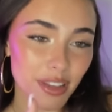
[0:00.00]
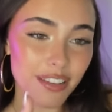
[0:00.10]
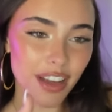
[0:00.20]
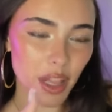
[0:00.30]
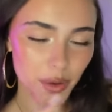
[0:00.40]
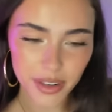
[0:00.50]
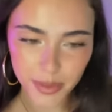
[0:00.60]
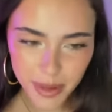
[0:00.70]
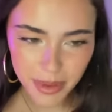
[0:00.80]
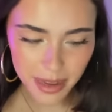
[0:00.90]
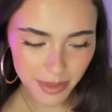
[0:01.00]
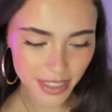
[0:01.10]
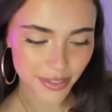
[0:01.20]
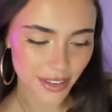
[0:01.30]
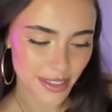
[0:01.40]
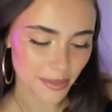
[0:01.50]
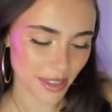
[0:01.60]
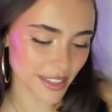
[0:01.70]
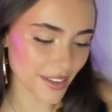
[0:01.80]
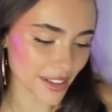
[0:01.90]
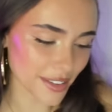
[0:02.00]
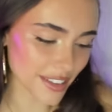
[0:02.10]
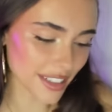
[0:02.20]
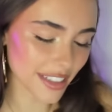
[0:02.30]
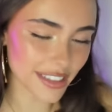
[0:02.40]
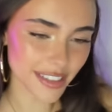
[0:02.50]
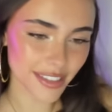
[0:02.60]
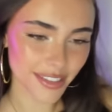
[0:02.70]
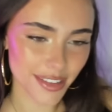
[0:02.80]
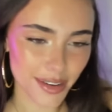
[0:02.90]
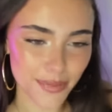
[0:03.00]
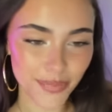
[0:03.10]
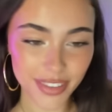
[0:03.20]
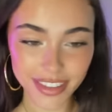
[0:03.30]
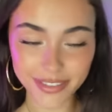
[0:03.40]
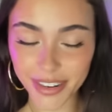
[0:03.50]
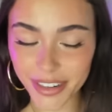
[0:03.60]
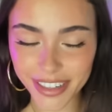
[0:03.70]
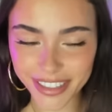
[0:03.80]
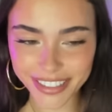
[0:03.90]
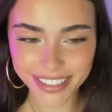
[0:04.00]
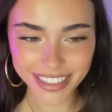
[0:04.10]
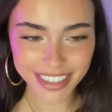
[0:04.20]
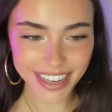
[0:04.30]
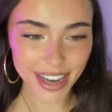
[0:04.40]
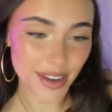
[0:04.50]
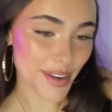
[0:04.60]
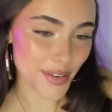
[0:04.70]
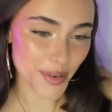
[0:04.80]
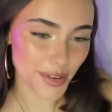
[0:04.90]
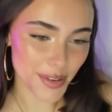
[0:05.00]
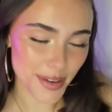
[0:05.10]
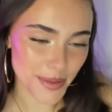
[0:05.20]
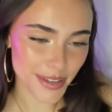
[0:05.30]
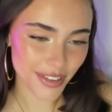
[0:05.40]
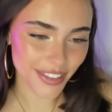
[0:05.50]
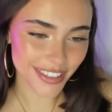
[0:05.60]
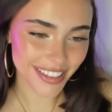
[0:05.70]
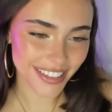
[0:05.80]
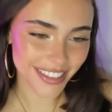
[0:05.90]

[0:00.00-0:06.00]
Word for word: Play Valorant. One of my best friends plays Valorant and is very good, uh, or so I've been told.